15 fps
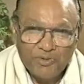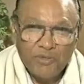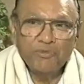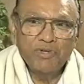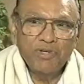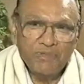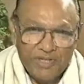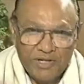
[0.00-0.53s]
So
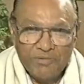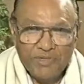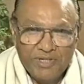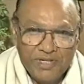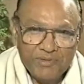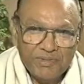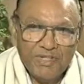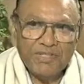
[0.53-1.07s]
we are trying to
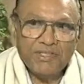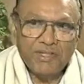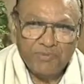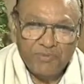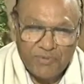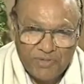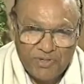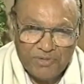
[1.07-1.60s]
take the next
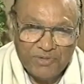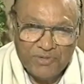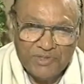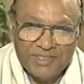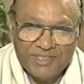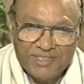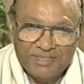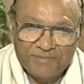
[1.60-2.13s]
step out also
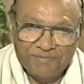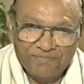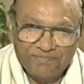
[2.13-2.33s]
on that.